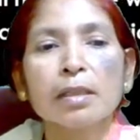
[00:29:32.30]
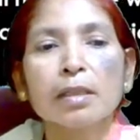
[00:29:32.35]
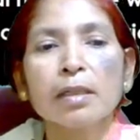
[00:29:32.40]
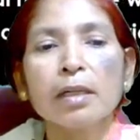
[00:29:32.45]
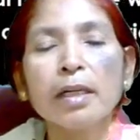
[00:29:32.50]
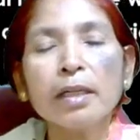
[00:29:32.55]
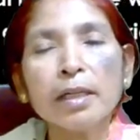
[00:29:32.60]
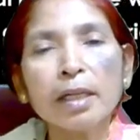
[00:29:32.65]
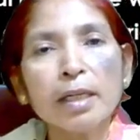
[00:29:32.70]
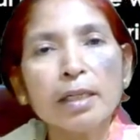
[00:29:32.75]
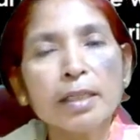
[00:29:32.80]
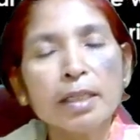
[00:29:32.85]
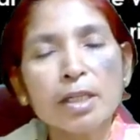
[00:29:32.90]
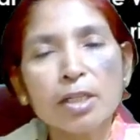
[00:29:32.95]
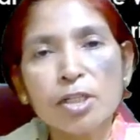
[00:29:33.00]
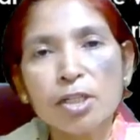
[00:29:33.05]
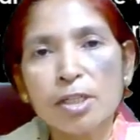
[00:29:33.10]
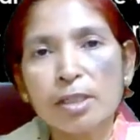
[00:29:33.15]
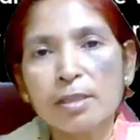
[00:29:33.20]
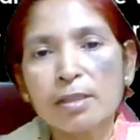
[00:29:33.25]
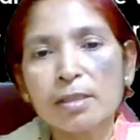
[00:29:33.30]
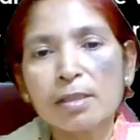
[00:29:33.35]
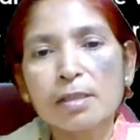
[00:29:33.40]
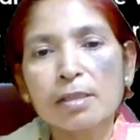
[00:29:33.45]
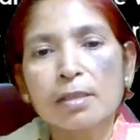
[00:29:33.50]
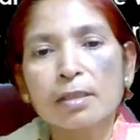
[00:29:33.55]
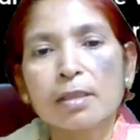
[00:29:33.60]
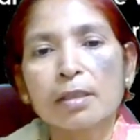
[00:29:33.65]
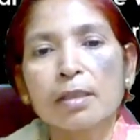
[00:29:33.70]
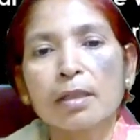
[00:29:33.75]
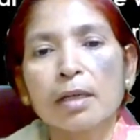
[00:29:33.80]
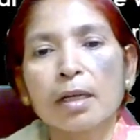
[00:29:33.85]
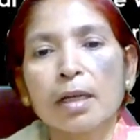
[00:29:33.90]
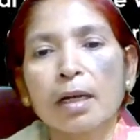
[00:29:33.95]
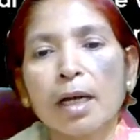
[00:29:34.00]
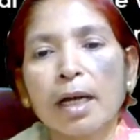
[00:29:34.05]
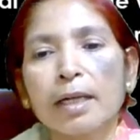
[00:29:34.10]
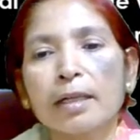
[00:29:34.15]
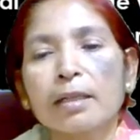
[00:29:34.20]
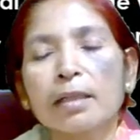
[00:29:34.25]
retaliations,
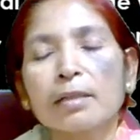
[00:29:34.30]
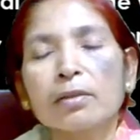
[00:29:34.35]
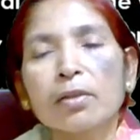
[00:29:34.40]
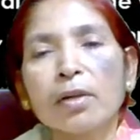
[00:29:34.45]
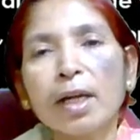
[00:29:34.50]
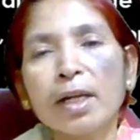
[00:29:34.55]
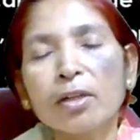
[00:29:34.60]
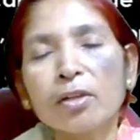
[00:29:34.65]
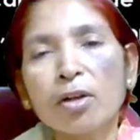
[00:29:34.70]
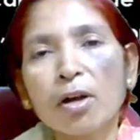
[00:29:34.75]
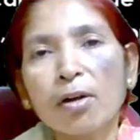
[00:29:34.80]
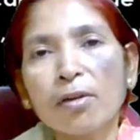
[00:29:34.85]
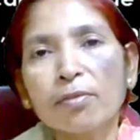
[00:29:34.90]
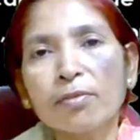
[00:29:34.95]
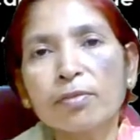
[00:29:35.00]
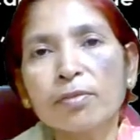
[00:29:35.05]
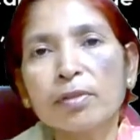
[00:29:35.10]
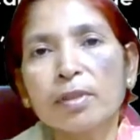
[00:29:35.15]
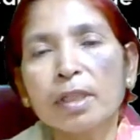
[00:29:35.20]
and the threat of